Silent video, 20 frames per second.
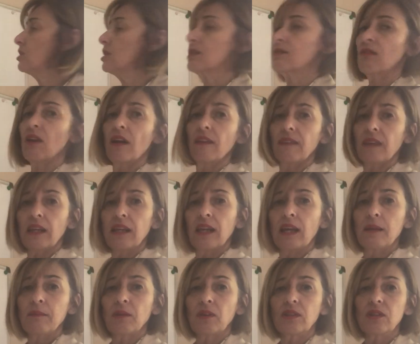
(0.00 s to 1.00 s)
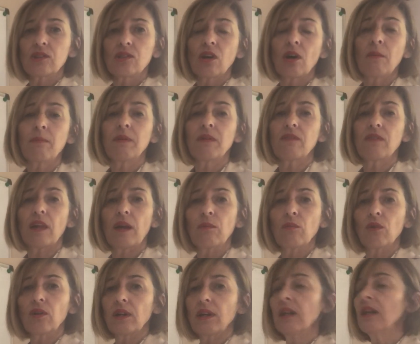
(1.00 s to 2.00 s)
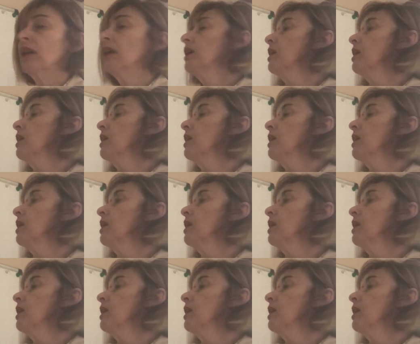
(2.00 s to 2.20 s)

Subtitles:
Just write their name on the top. If they want to,